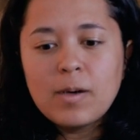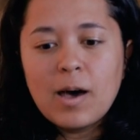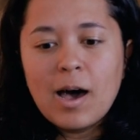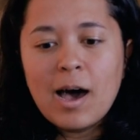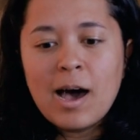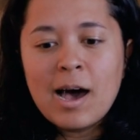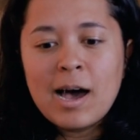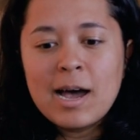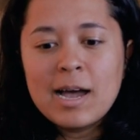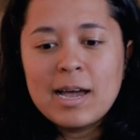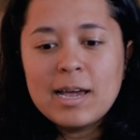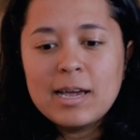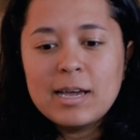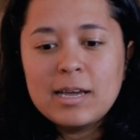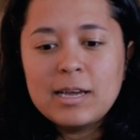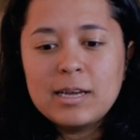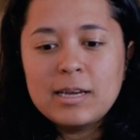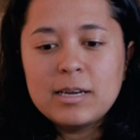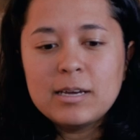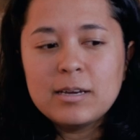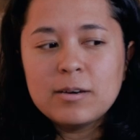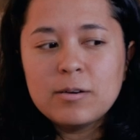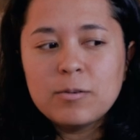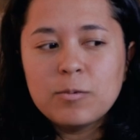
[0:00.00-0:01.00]

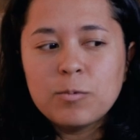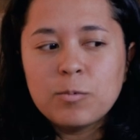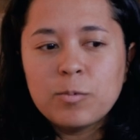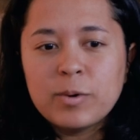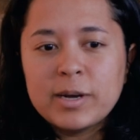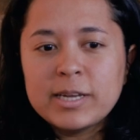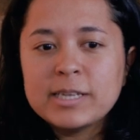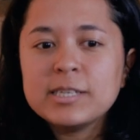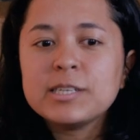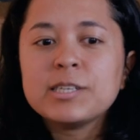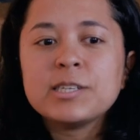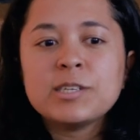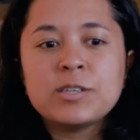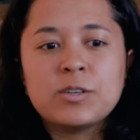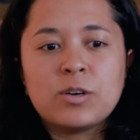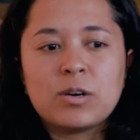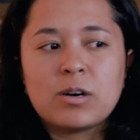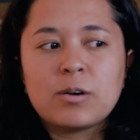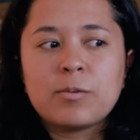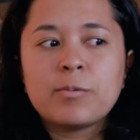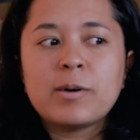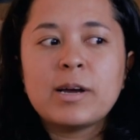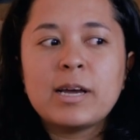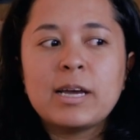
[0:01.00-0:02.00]
I went to
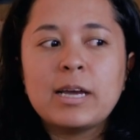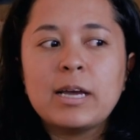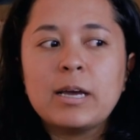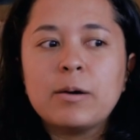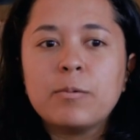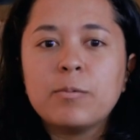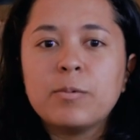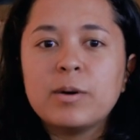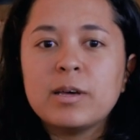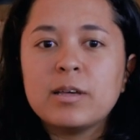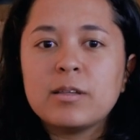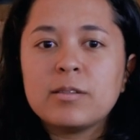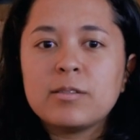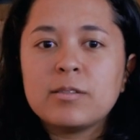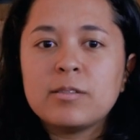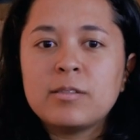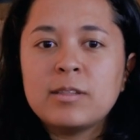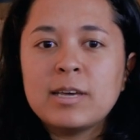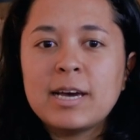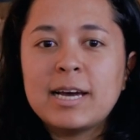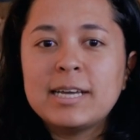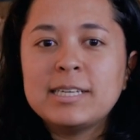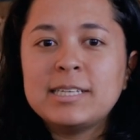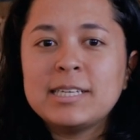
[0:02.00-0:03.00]
Norway with
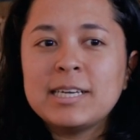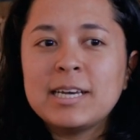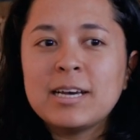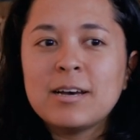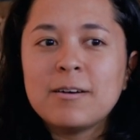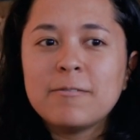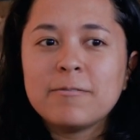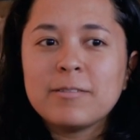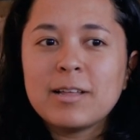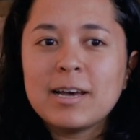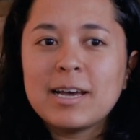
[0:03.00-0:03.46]
the idea of,